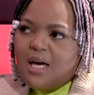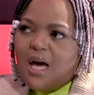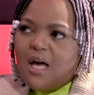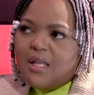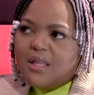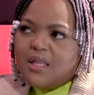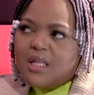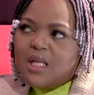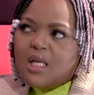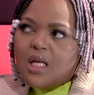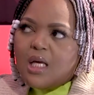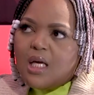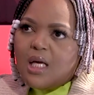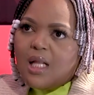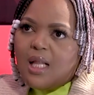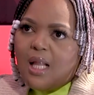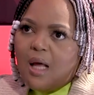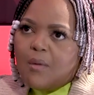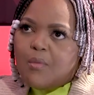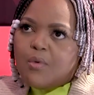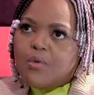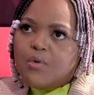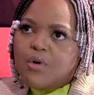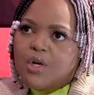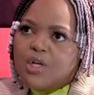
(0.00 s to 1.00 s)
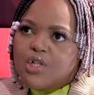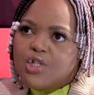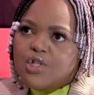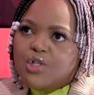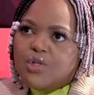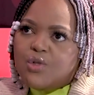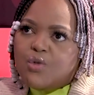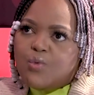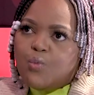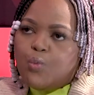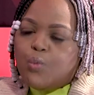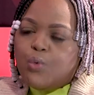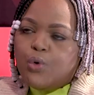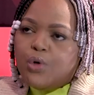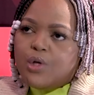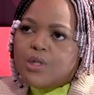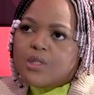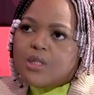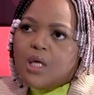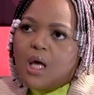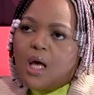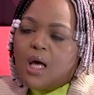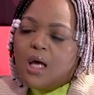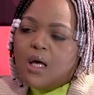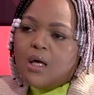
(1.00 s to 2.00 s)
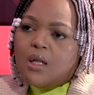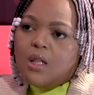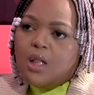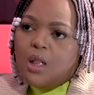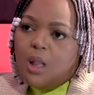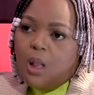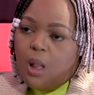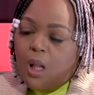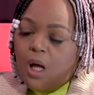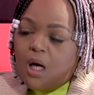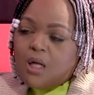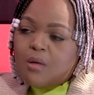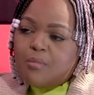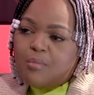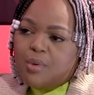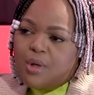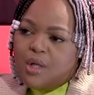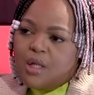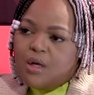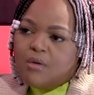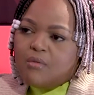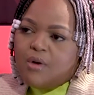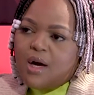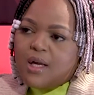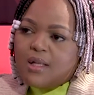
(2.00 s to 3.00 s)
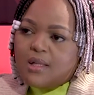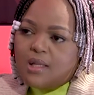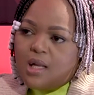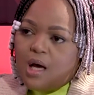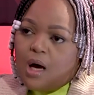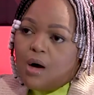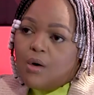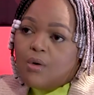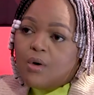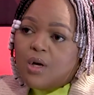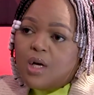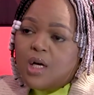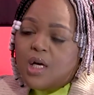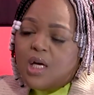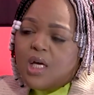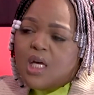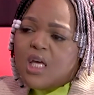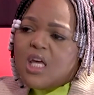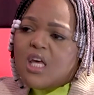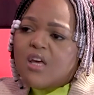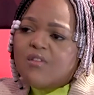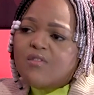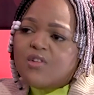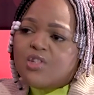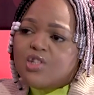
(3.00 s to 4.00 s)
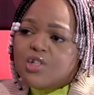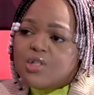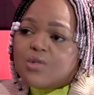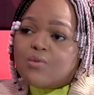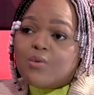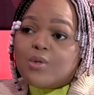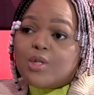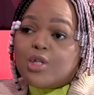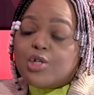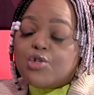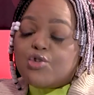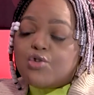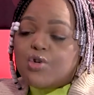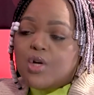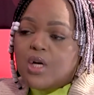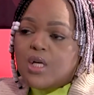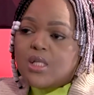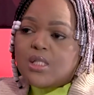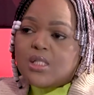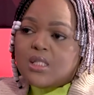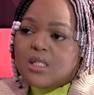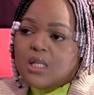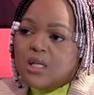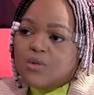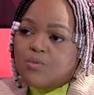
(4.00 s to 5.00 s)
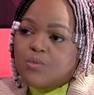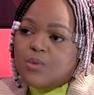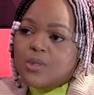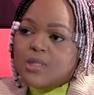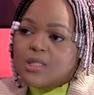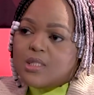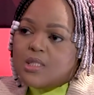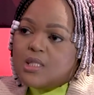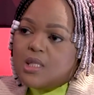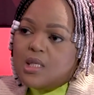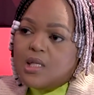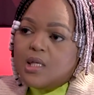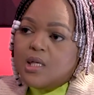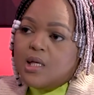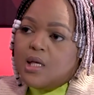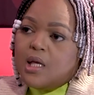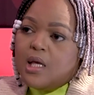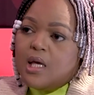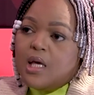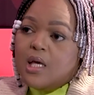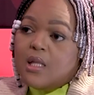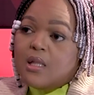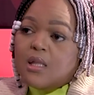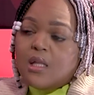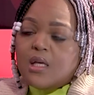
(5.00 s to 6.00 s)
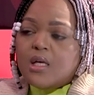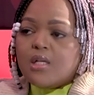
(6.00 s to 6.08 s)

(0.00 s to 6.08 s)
I think collaboration works a lot better right now, even just with the trends that we're seeing in the